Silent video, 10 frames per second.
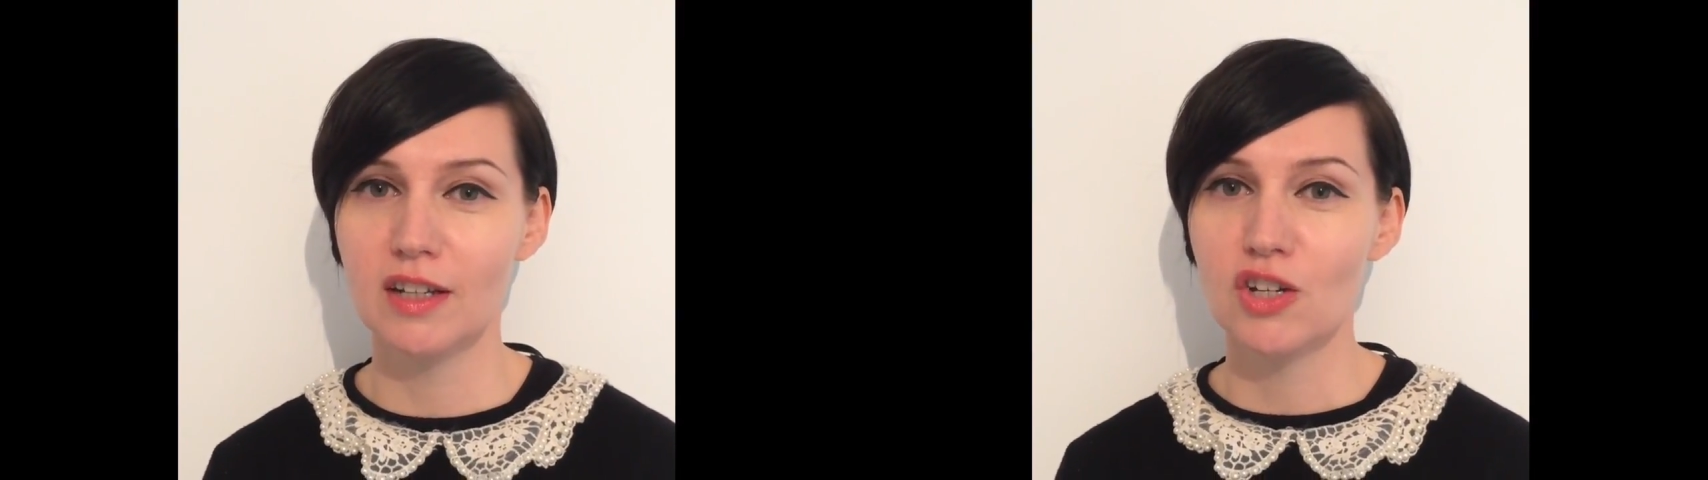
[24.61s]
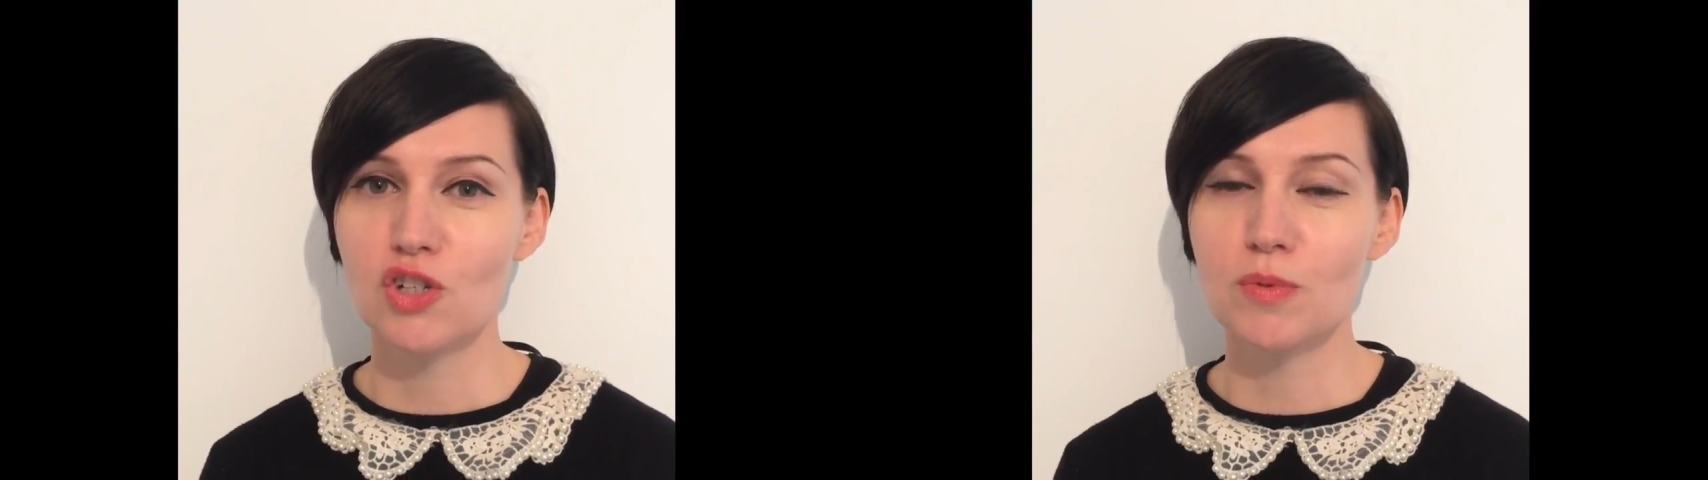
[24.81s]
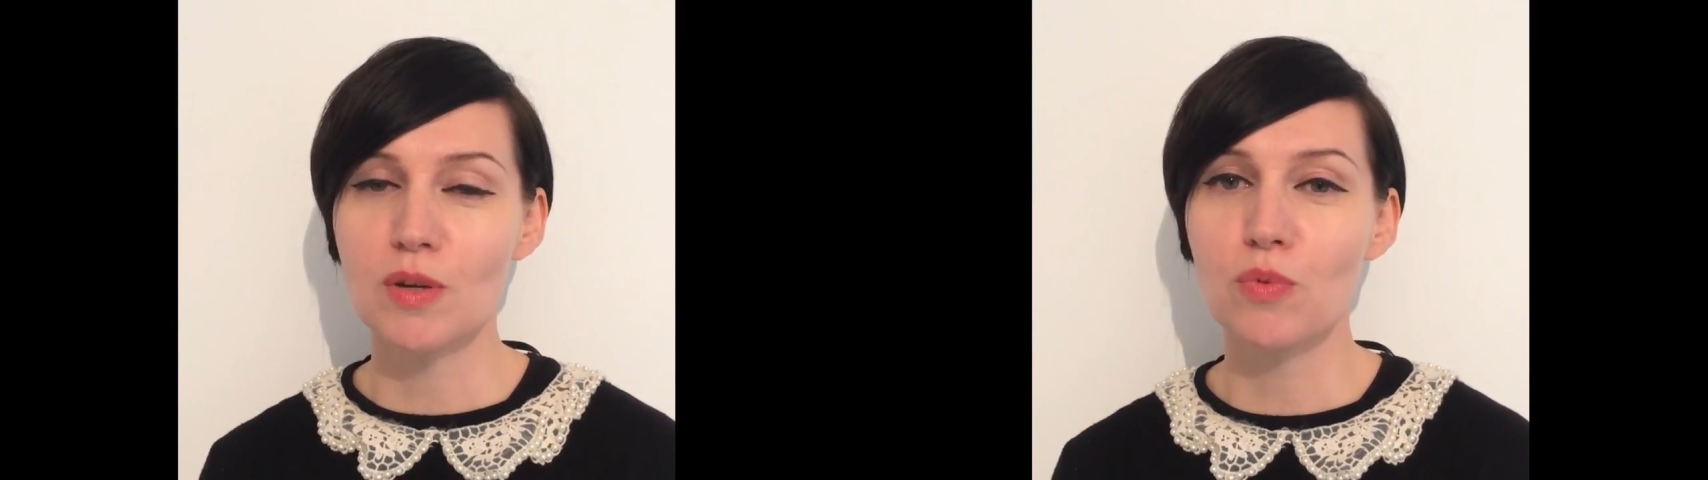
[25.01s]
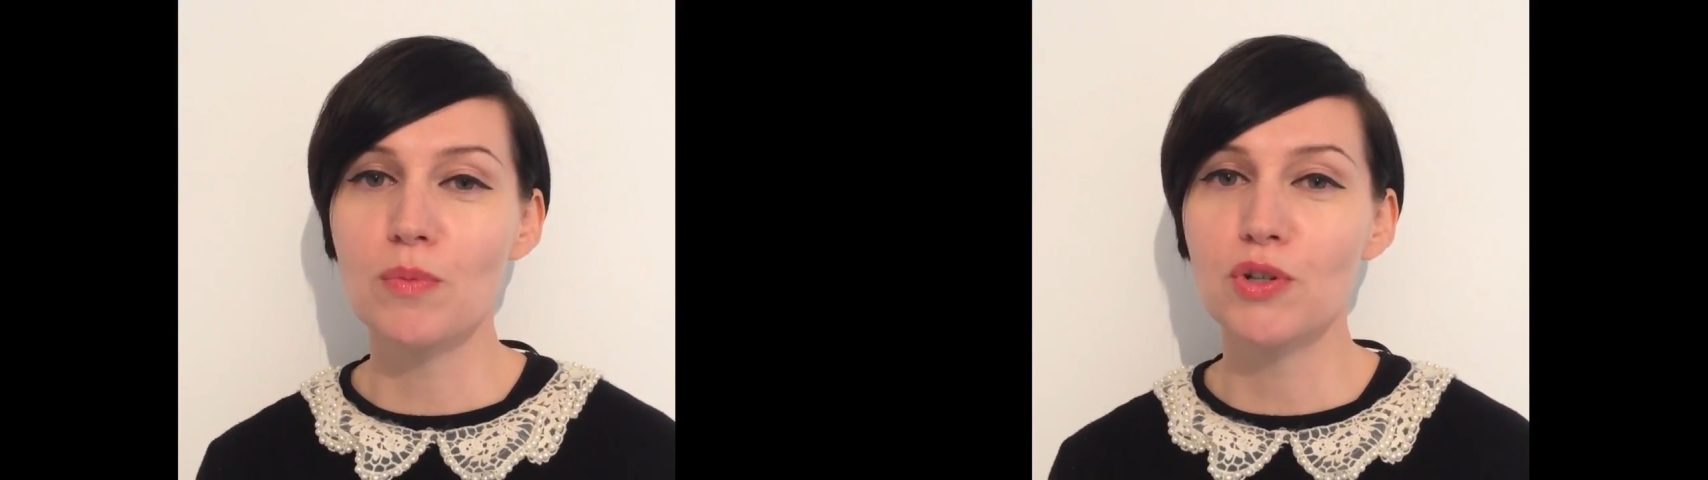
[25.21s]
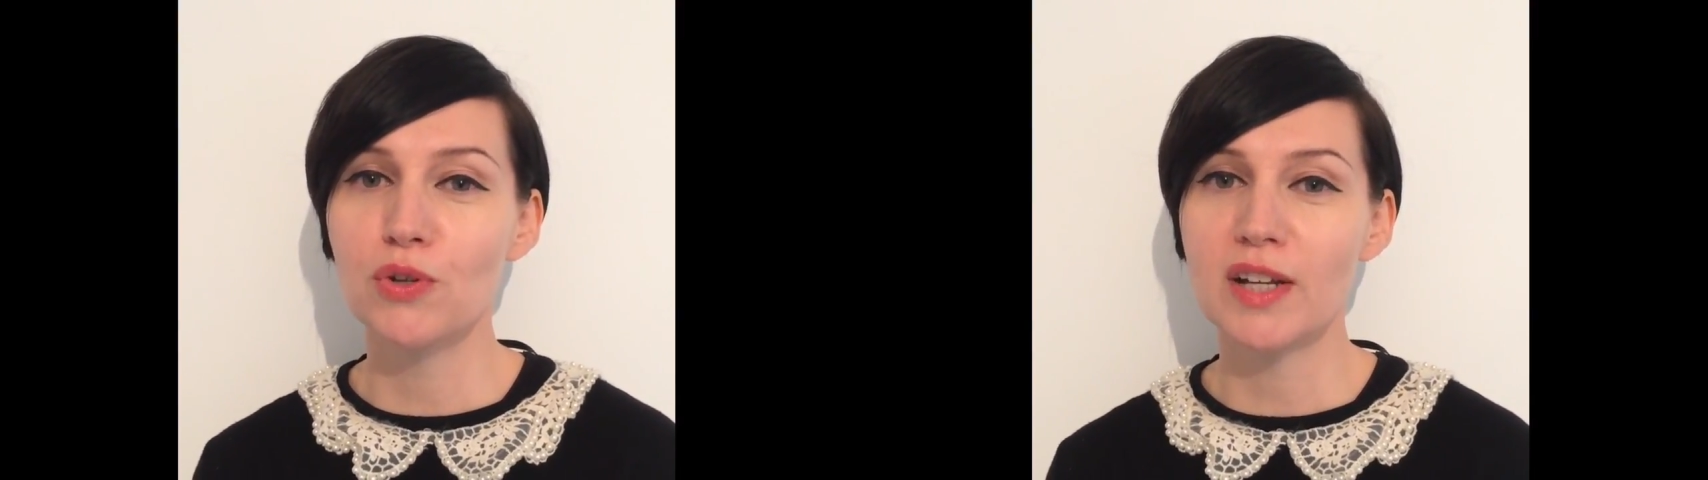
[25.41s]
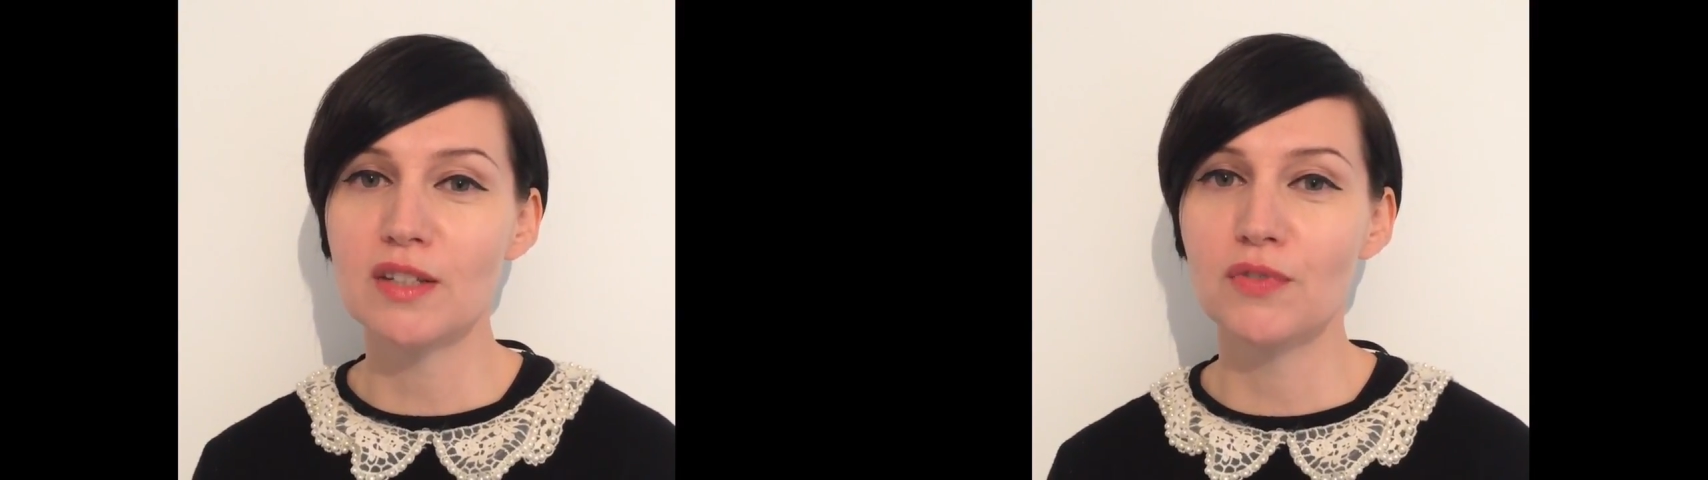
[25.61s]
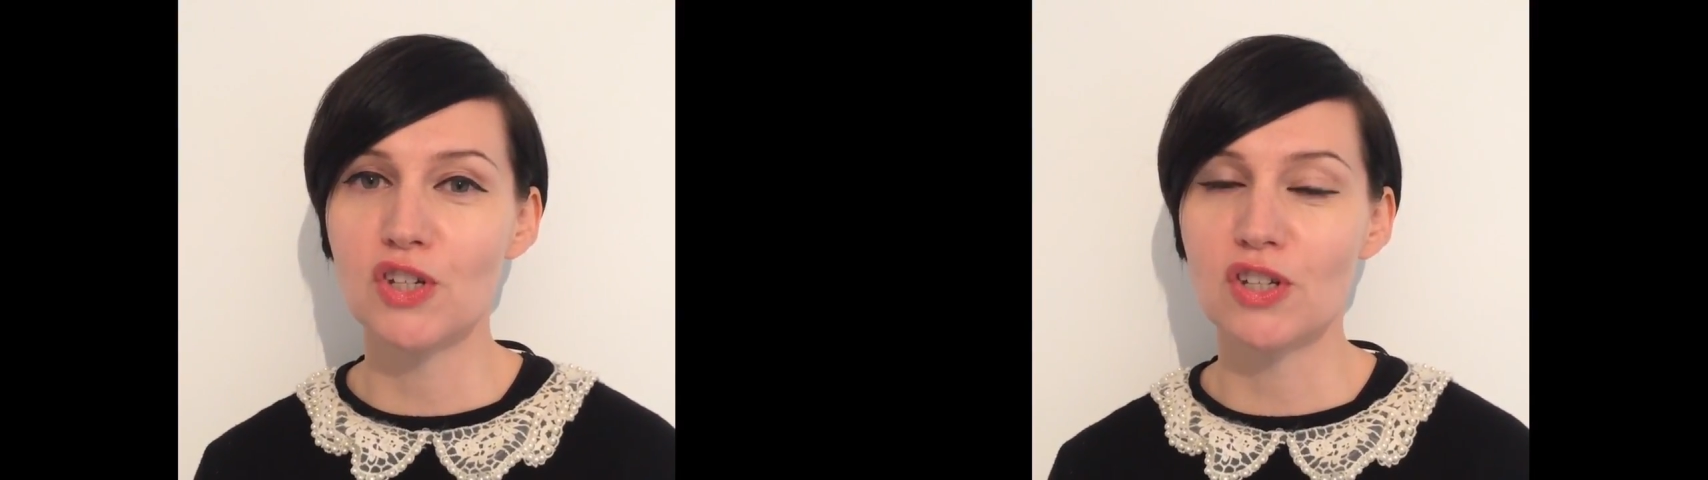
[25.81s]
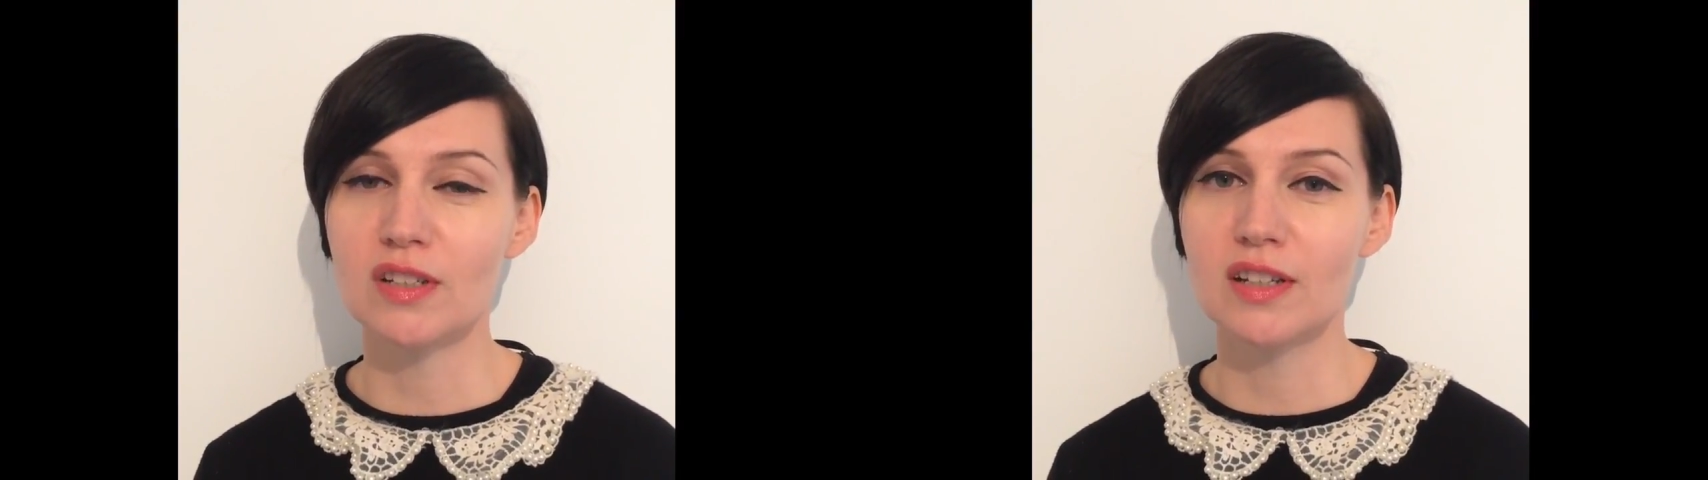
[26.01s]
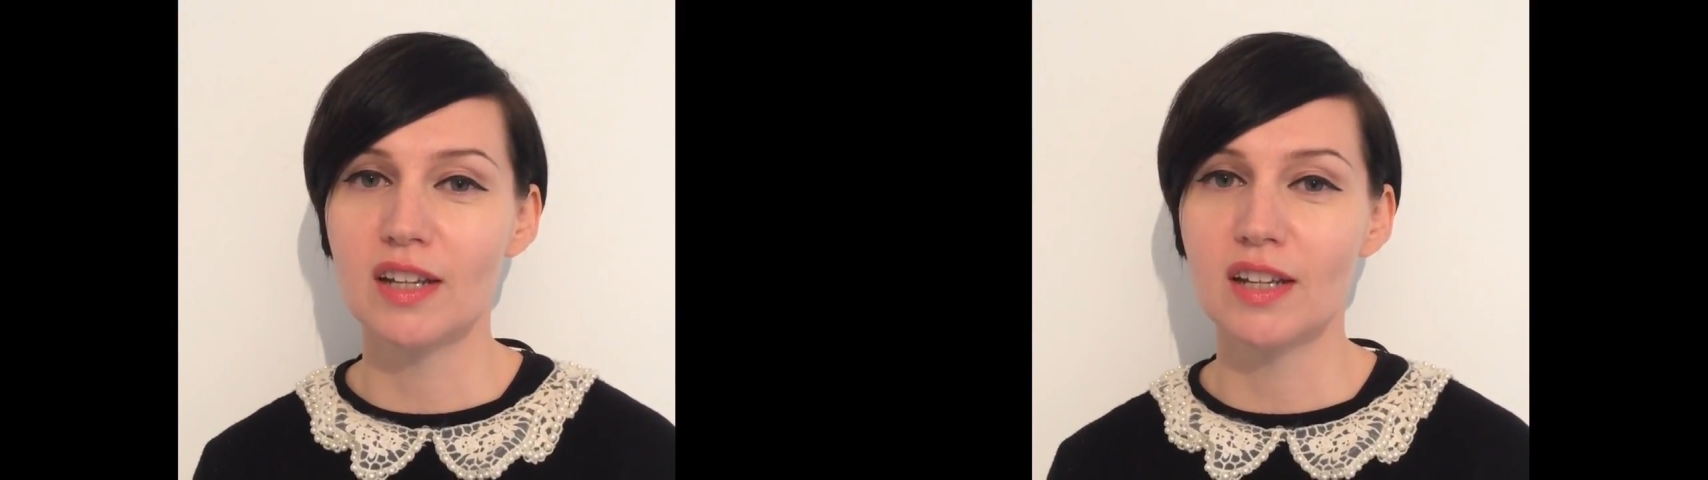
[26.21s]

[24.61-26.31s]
She was a woman who had a vision,